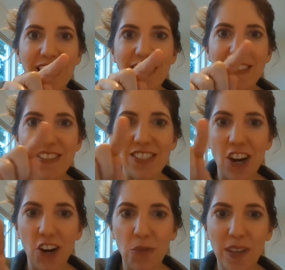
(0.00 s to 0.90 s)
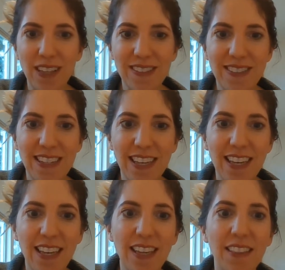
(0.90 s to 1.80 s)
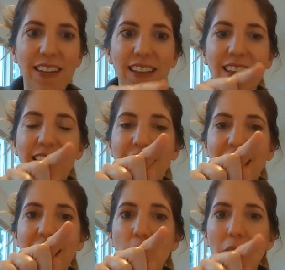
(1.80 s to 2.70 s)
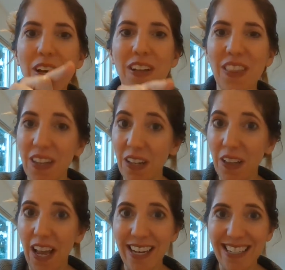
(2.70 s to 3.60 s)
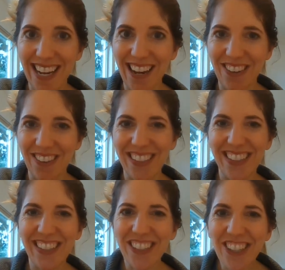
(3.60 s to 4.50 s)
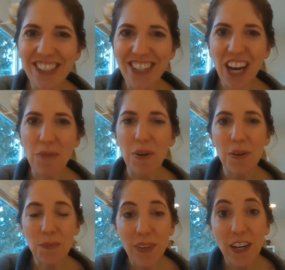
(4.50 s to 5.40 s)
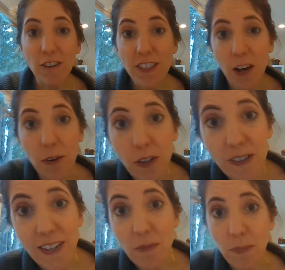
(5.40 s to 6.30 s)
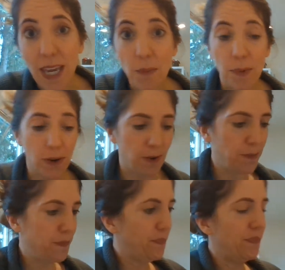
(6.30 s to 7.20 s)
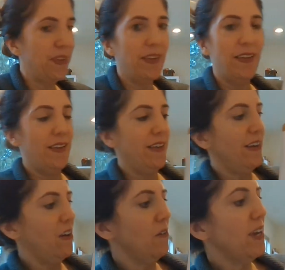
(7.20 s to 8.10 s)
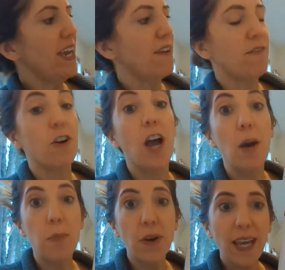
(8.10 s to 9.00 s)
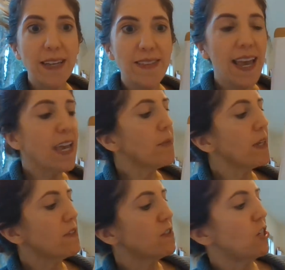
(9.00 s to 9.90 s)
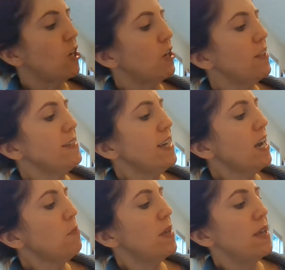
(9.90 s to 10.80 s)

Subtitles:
Start with a C, little line up, little line down. Good job. Here's how it looks on paper. Okay, for uppercase A, I'm going to start at the top.